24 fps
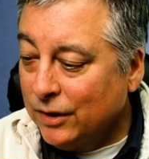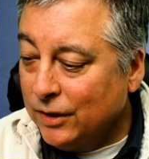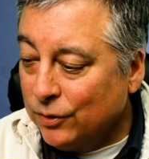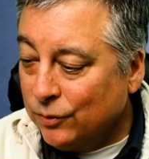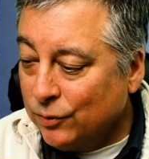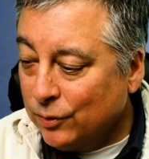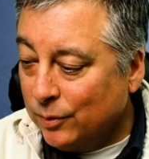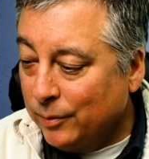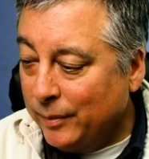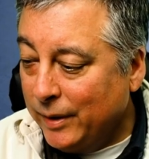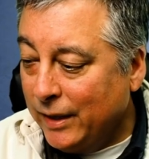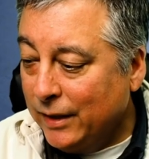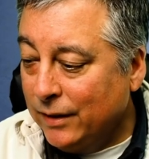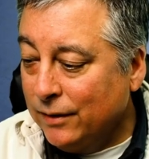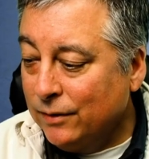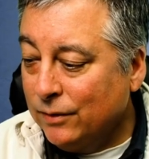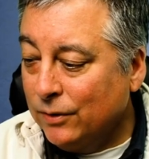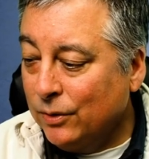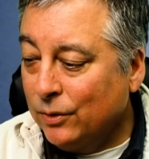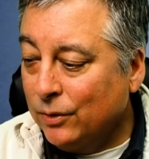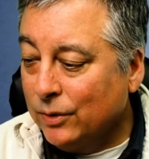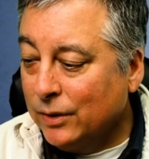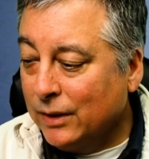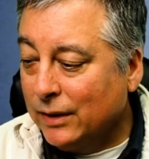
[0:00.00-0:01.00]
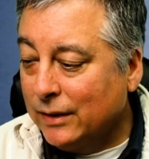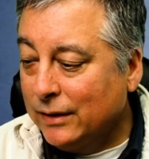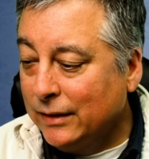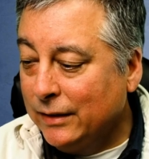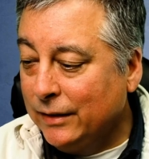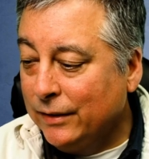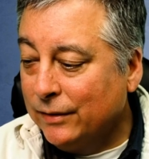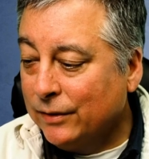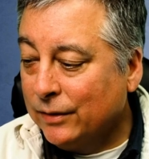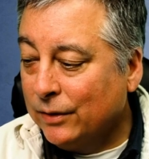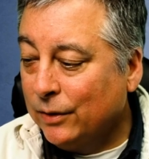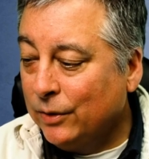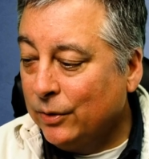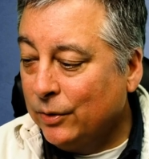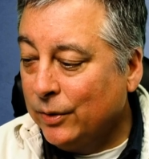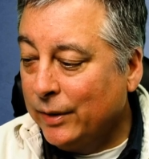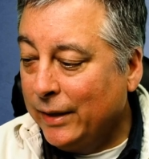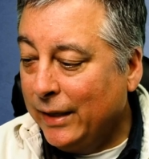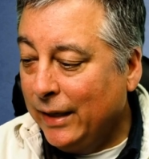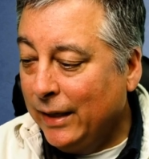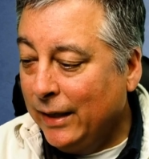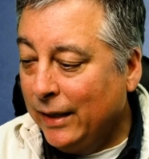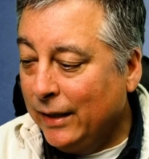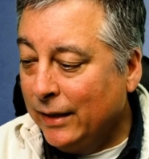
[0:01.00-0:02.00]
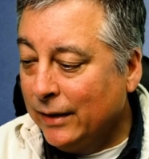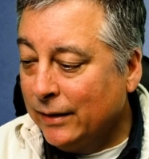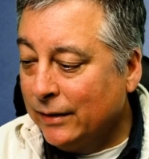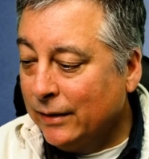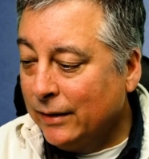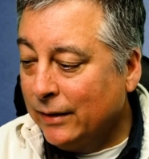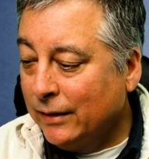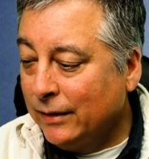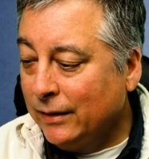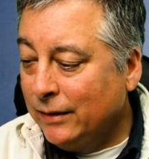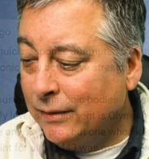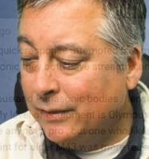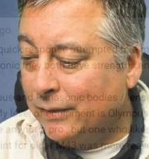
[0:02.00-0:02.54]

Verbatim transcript: here is from Enzo Cannizzo, and uh, he